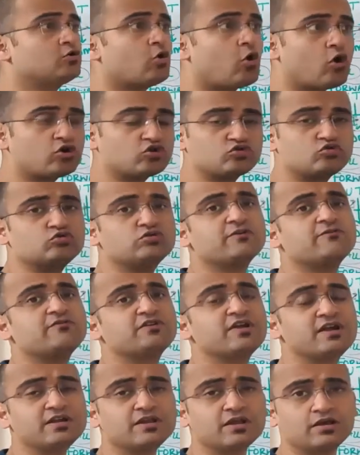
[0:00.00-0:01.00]
talks to
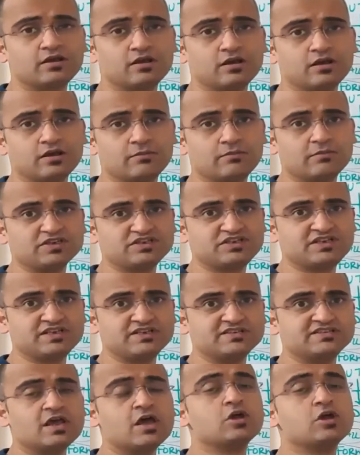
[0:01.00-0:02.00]
different
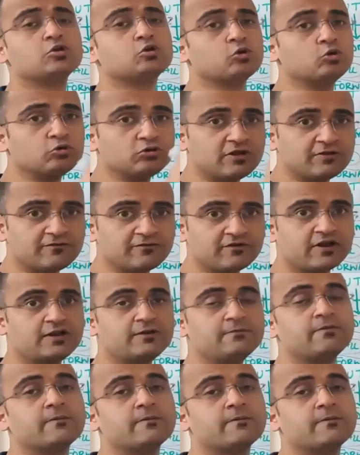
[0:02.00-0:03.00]
machines through
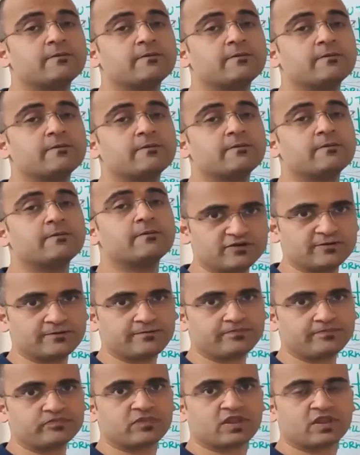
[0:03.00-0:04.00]
different ports.